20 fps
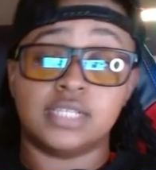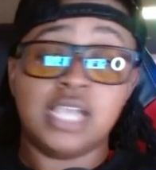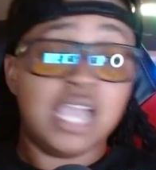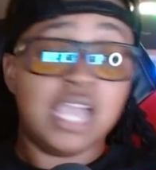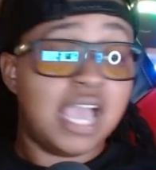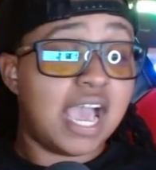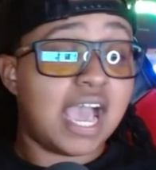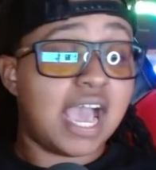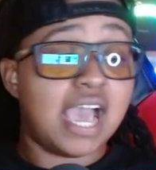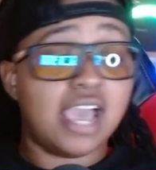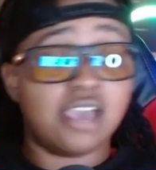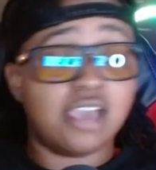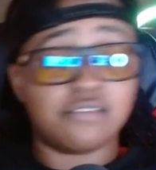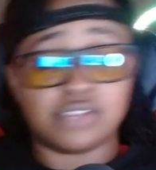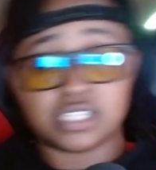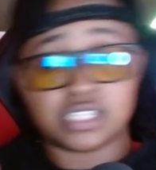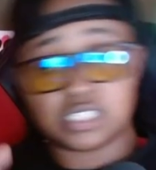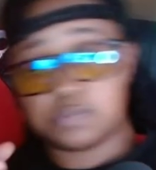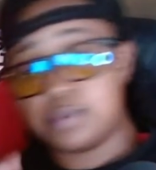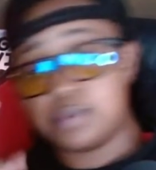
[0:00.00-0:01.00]
I have
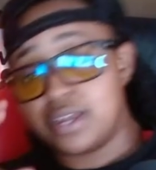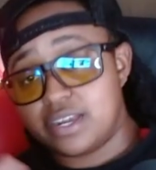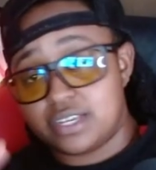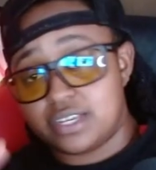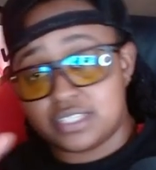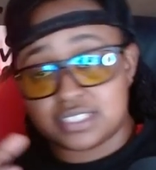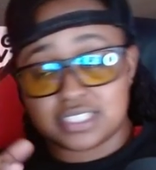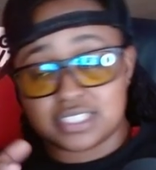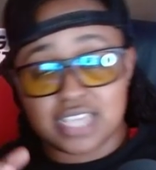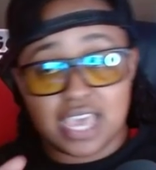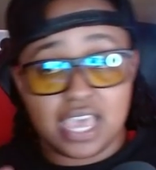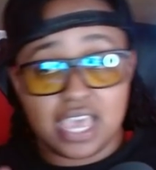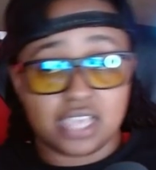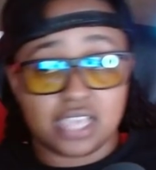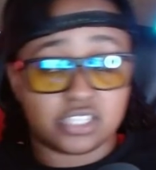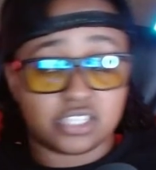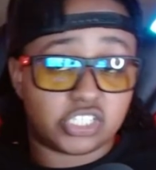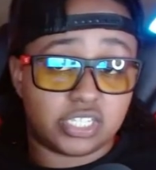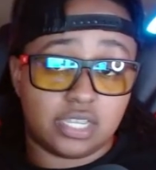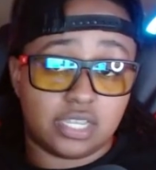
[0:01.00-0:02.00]
experienced that
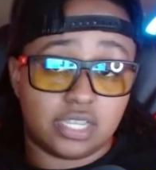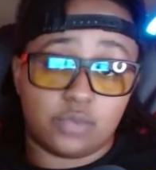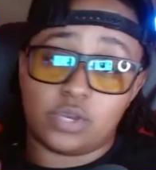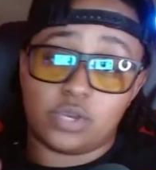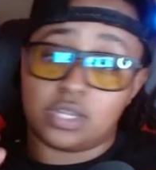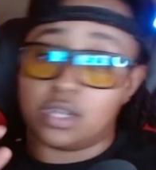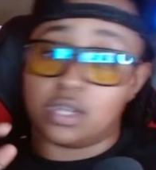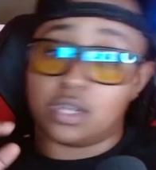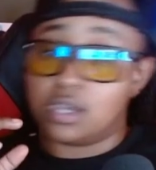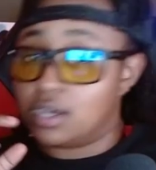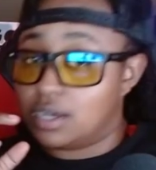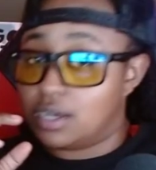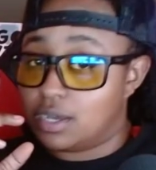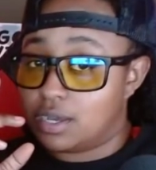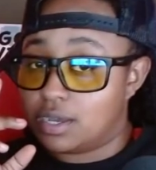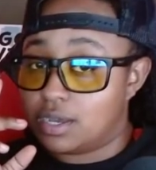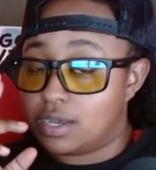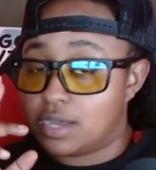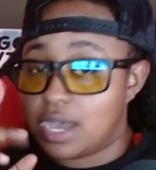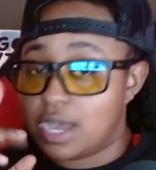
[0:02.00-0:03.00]
shit with
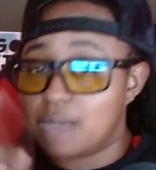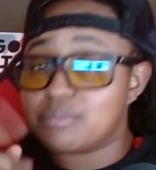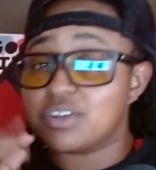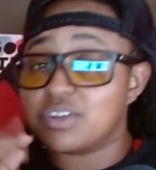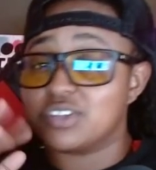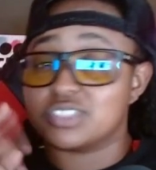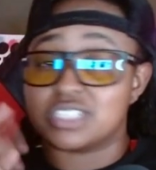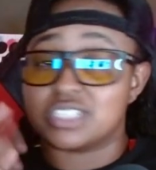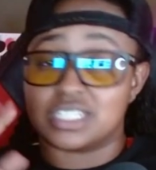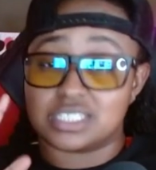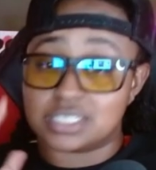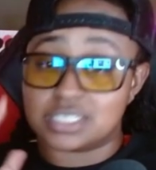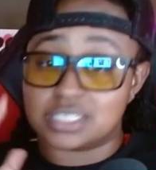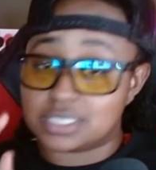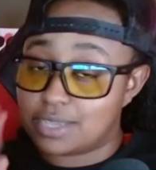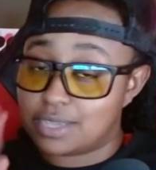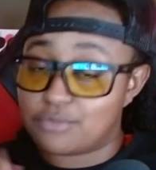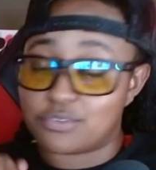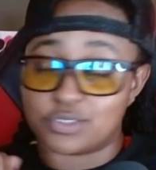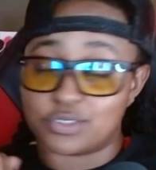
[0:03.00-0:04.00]
I'm gonna say
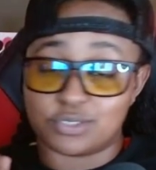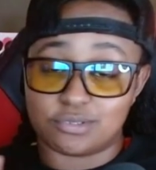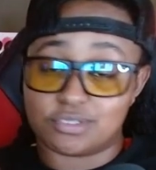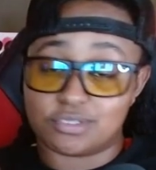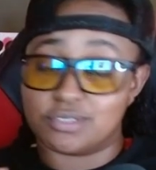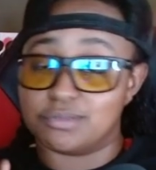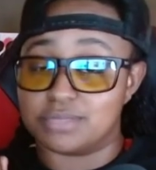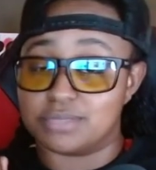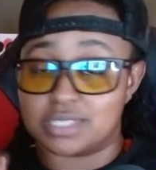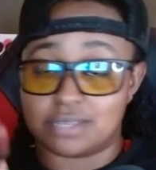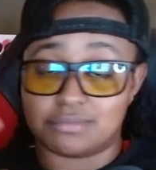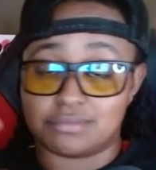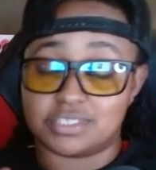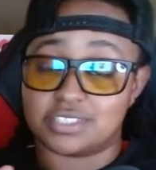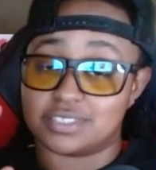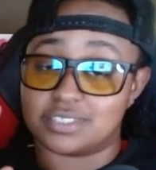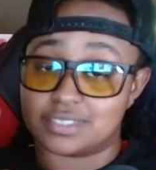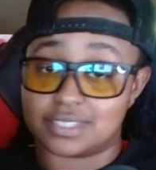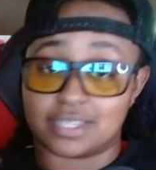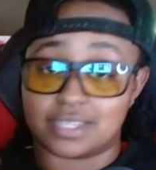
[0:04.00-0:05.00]
several YouTubers. I'm gonna
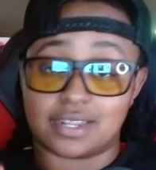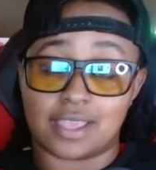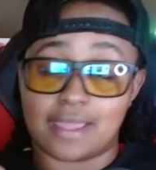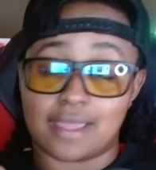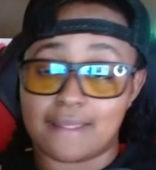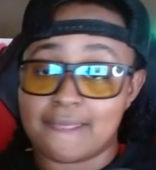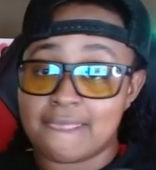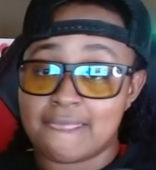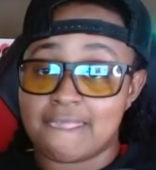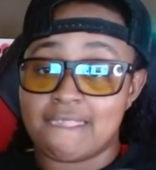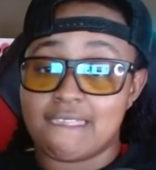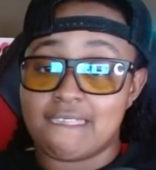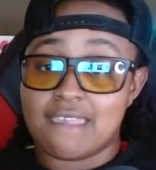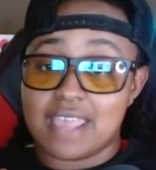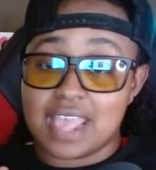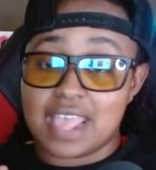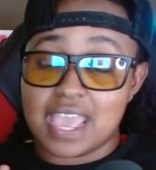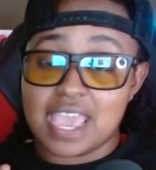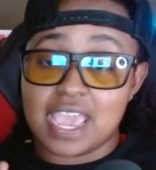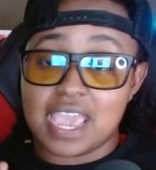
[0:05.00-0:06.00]
just say that.
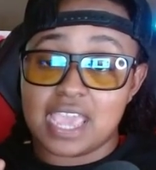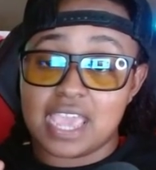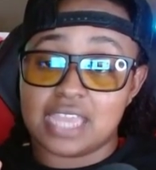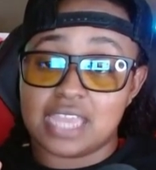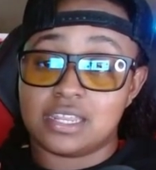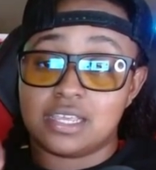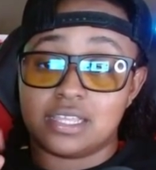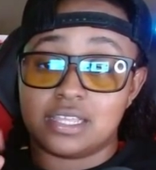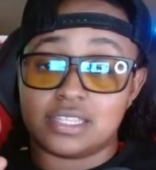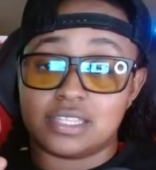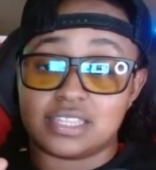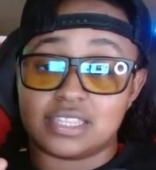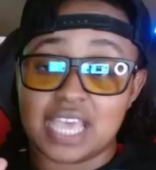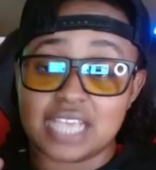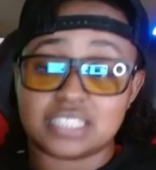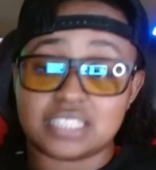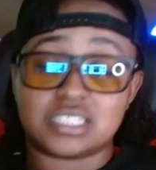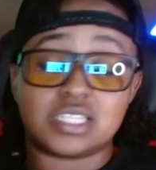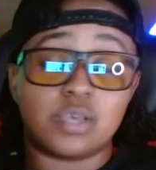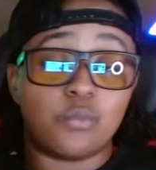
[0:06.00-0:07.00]
And
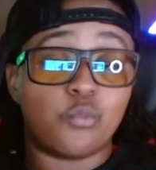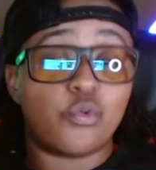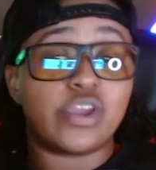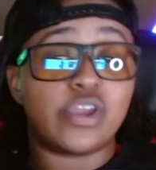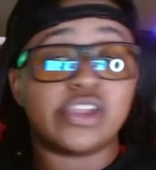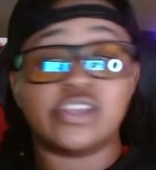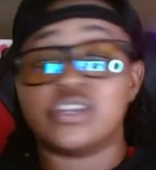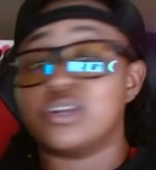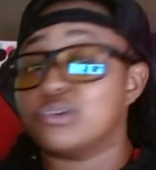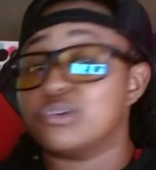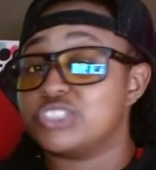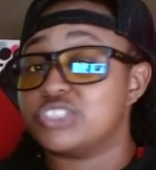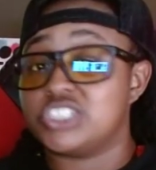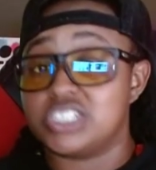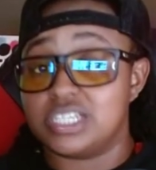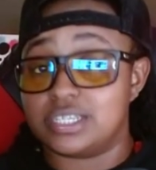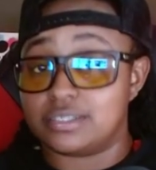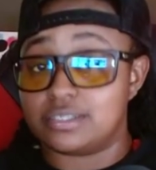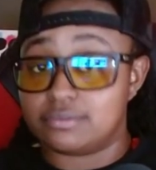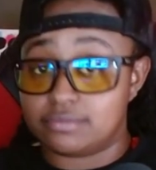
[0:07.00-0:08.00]
that's some weirdo
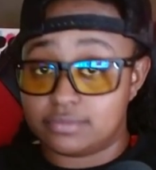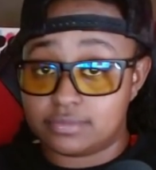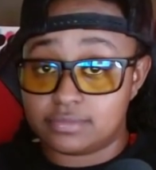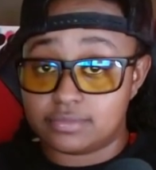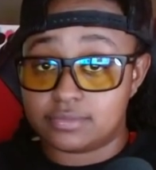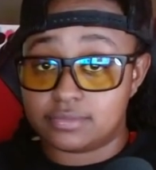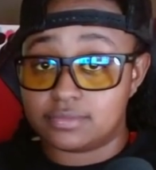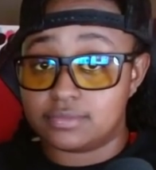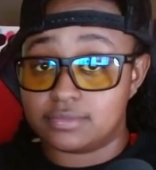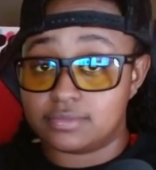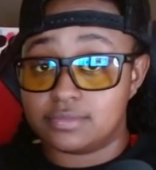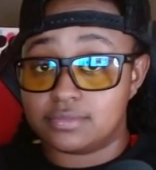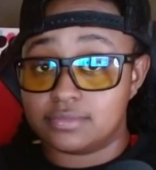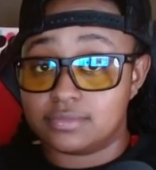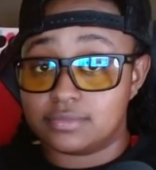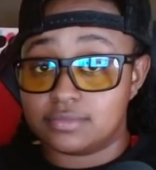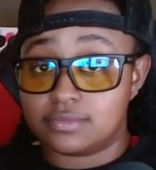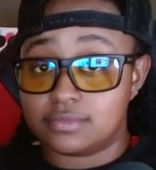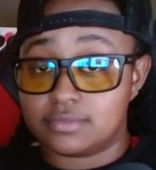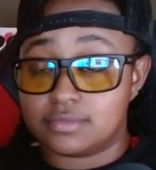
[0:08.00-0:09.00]
shit.
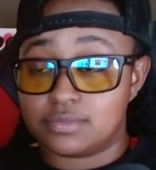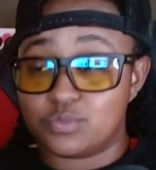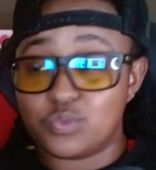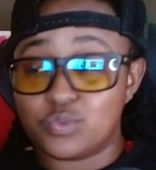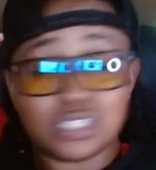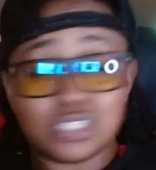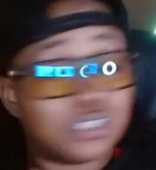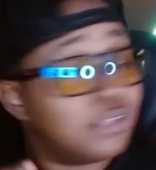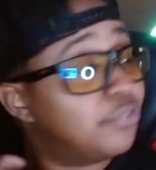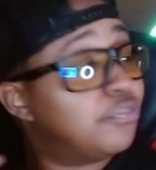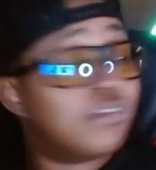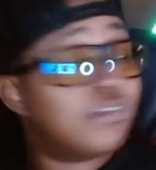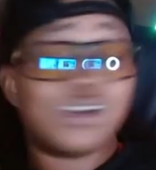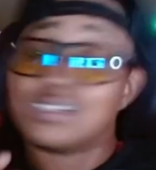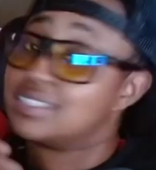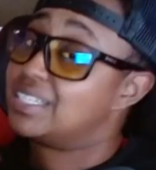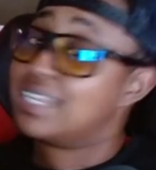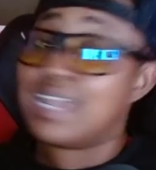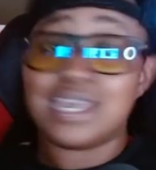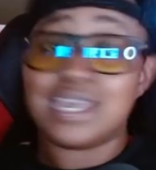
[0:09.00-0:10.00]
What the fuck
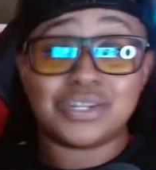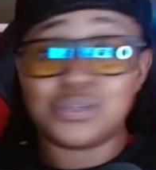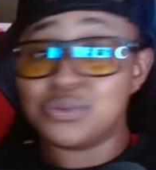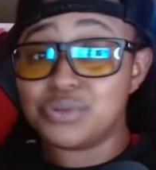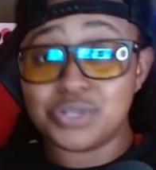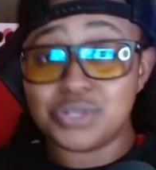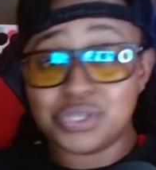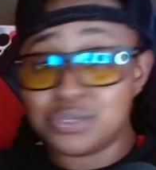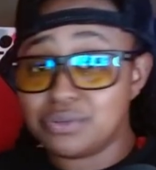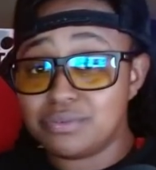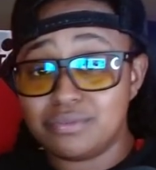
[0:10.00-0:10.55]
did I do to you?